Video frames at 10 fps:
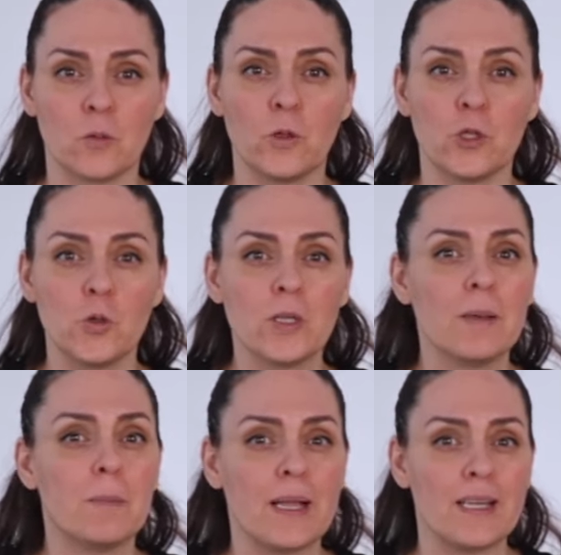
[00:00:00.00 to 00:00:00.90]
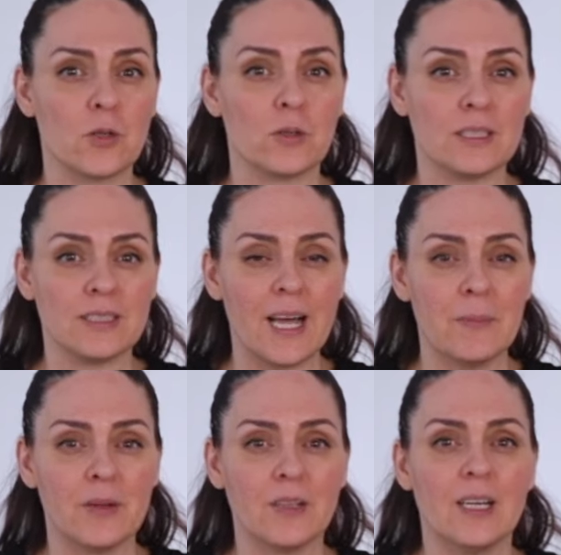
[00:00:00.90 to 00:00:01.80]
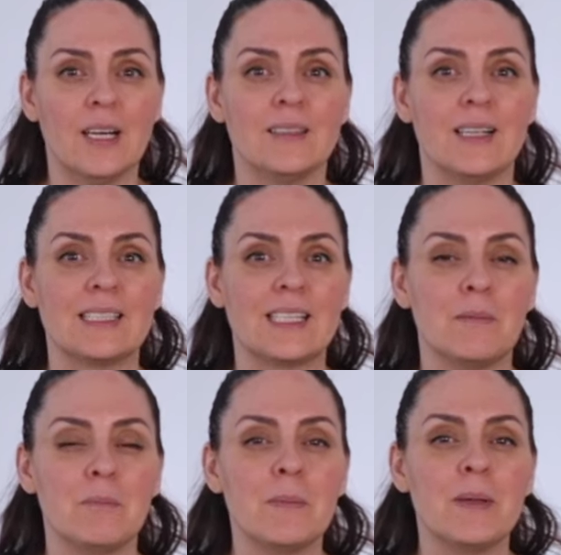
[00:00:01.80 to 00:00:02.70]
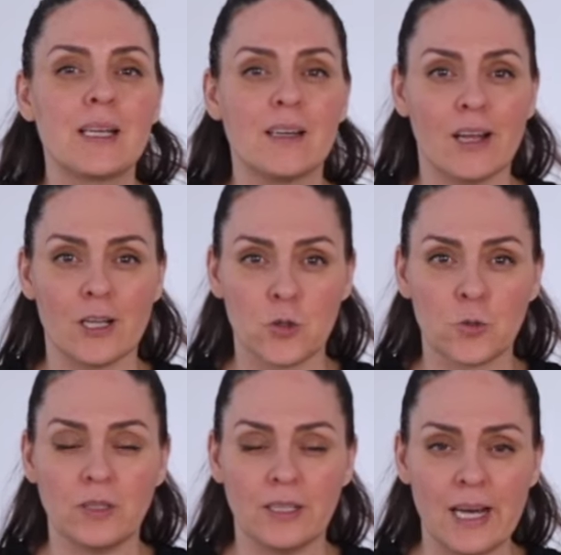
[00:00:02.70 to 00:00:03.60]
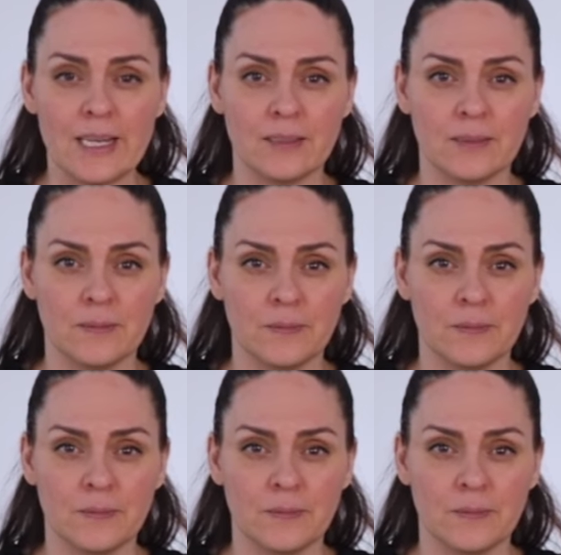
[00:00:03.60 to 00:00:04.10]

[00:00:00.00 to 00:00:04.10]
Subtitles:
which you can place on a timer that can mimic natural light.